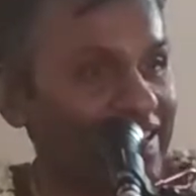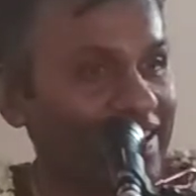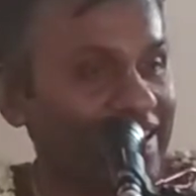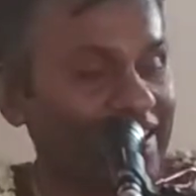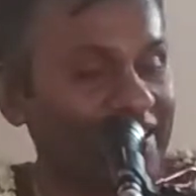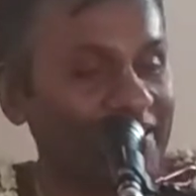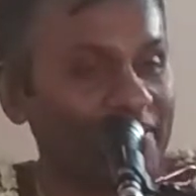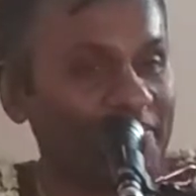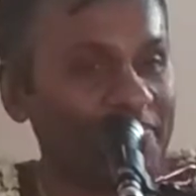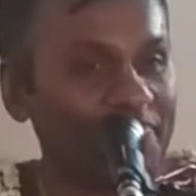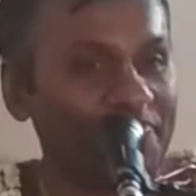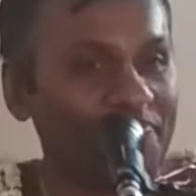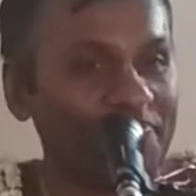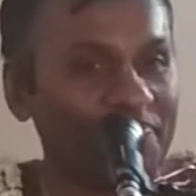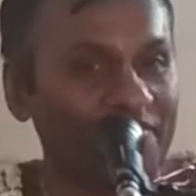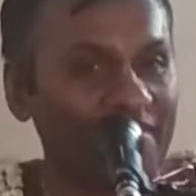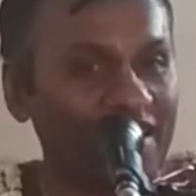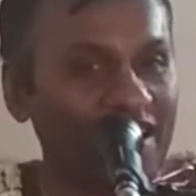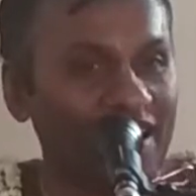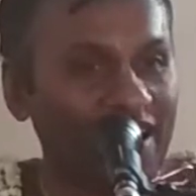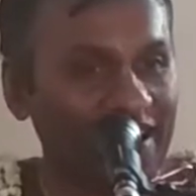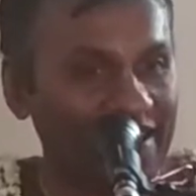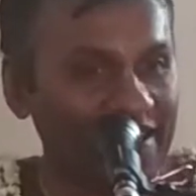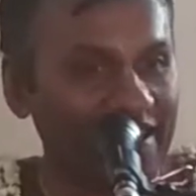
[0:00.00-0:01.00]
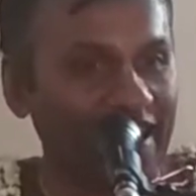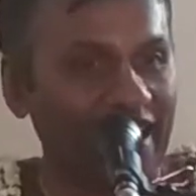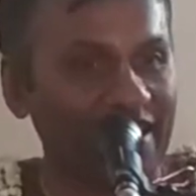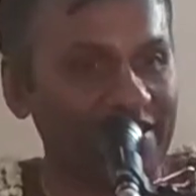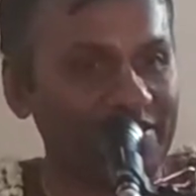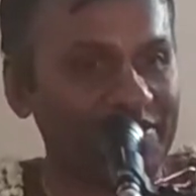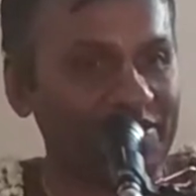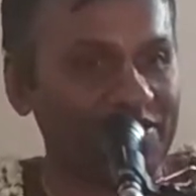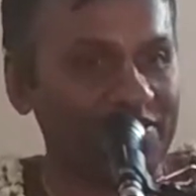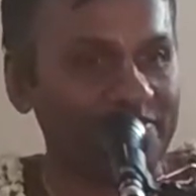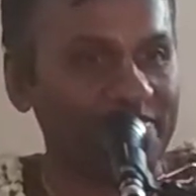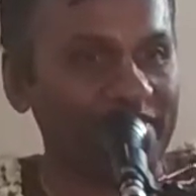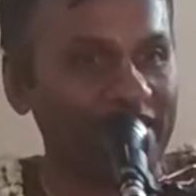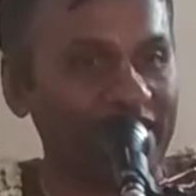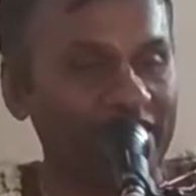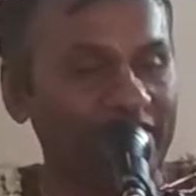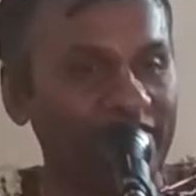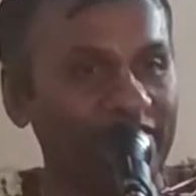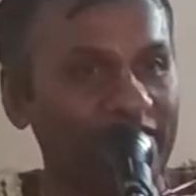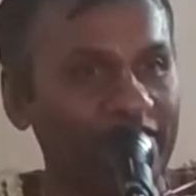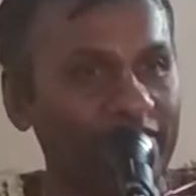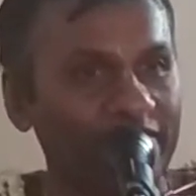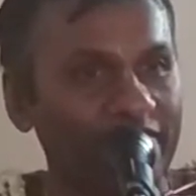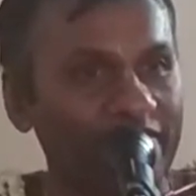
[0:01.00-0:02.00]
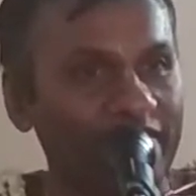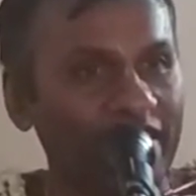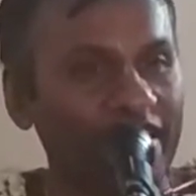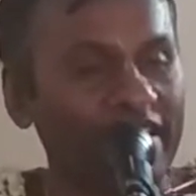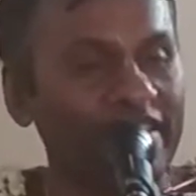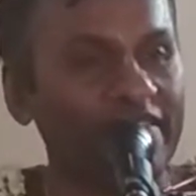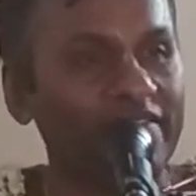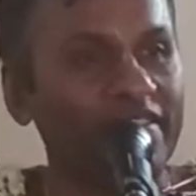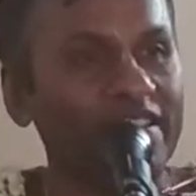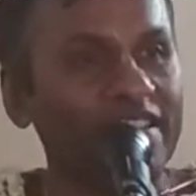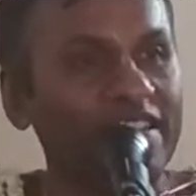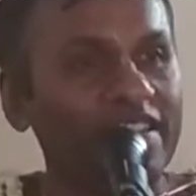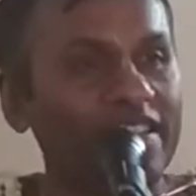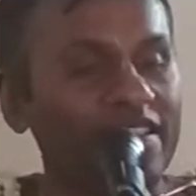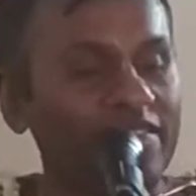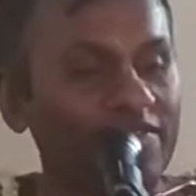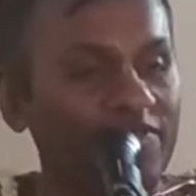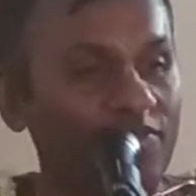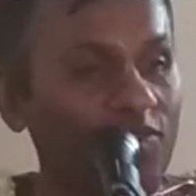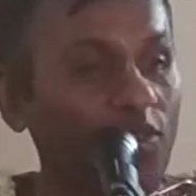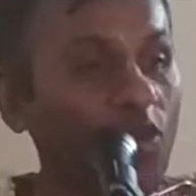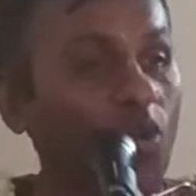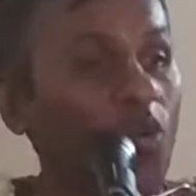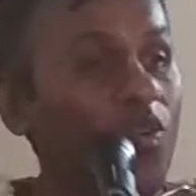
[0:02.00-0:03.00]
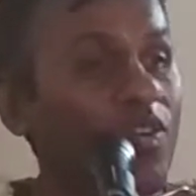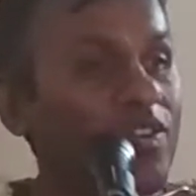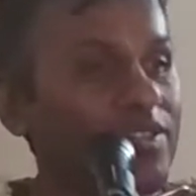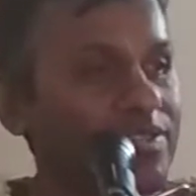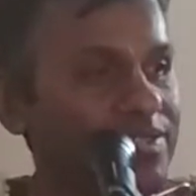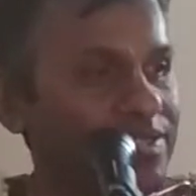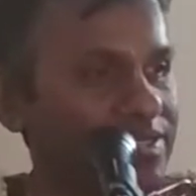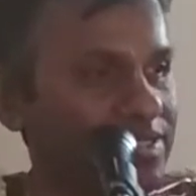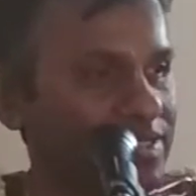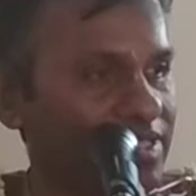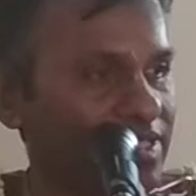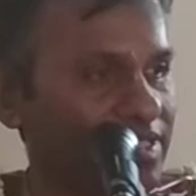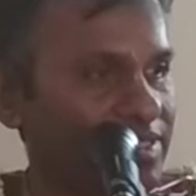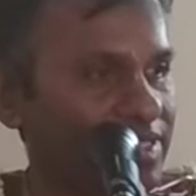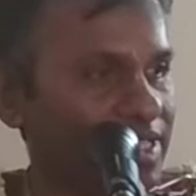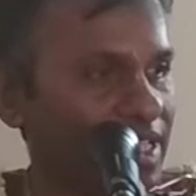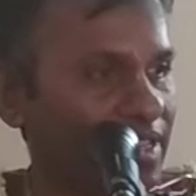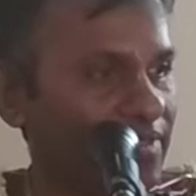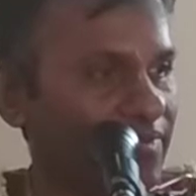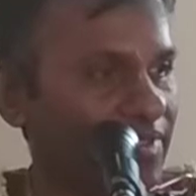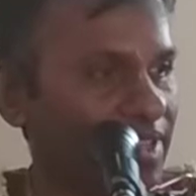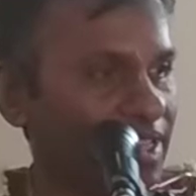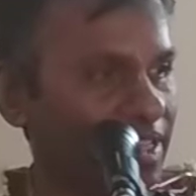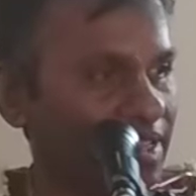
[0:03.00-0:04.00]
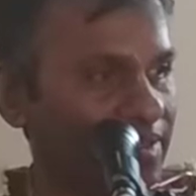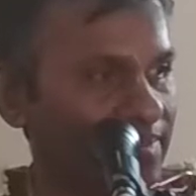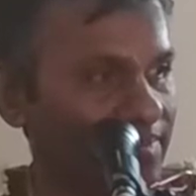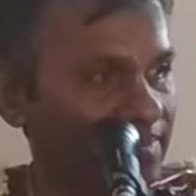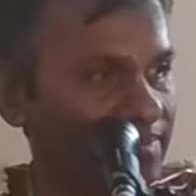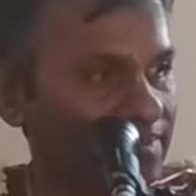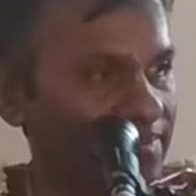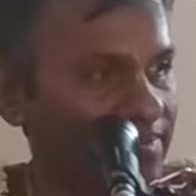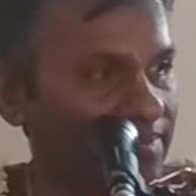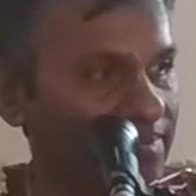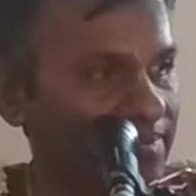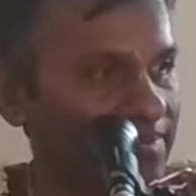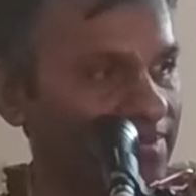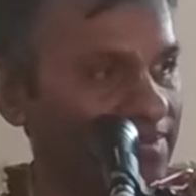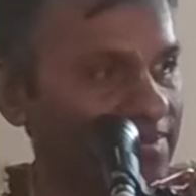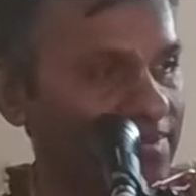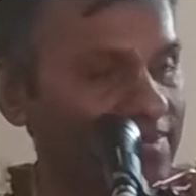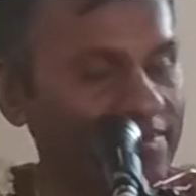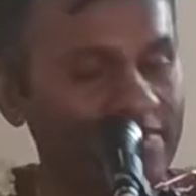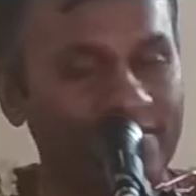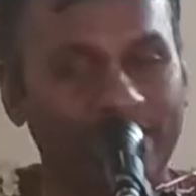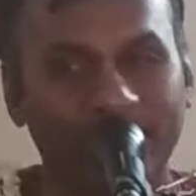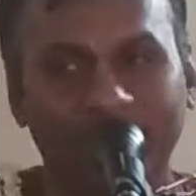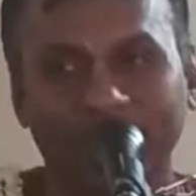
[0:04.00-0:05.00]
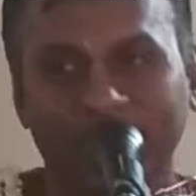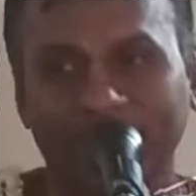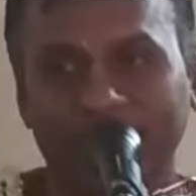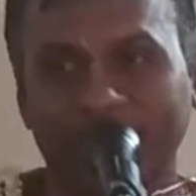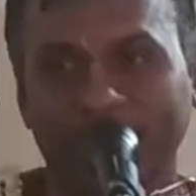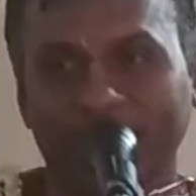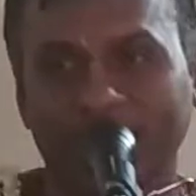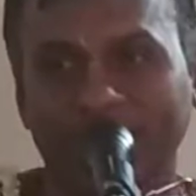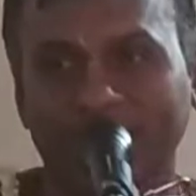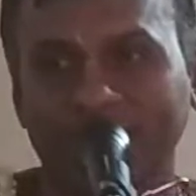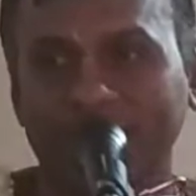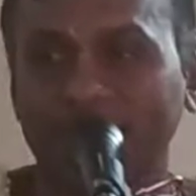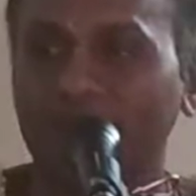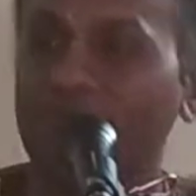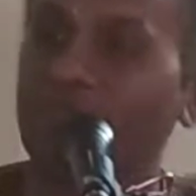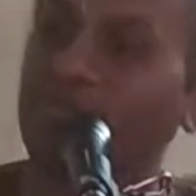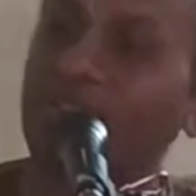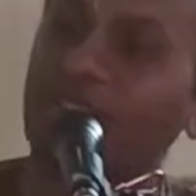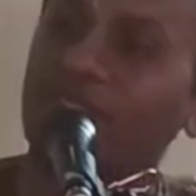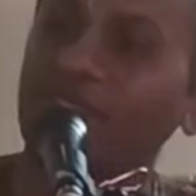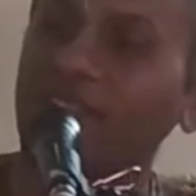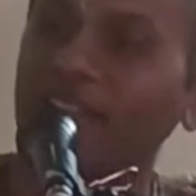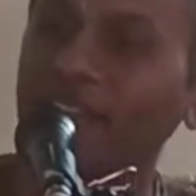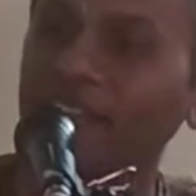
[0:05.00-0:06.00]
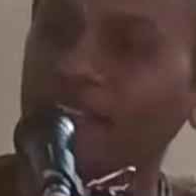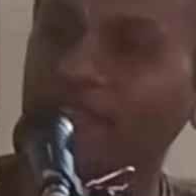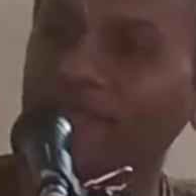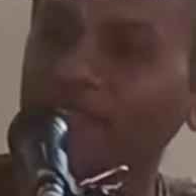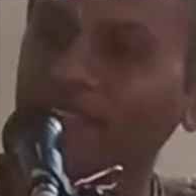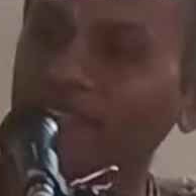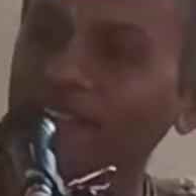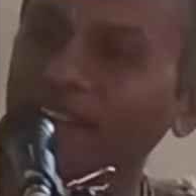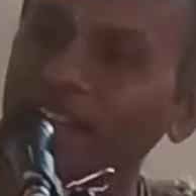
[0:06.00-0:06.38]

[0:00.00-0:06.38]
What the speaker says: us to be very, very focused in serving Him. Simply you take it for